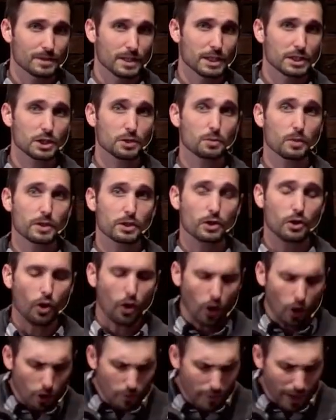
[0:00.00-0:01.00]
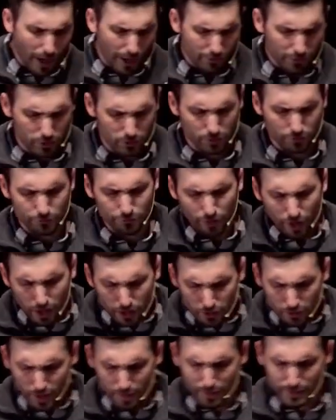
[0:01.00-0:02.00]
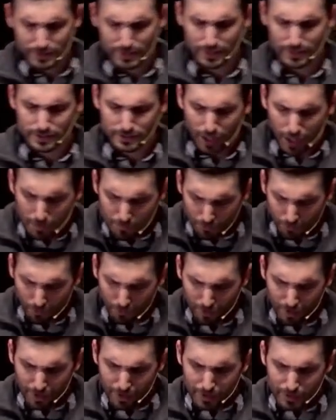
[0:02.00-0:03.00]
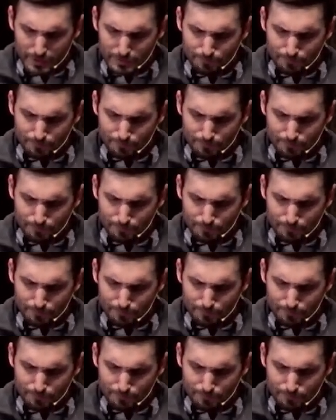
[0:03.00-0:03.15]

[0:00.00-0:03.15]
Jesus would call Matthew to follow him as a disciple.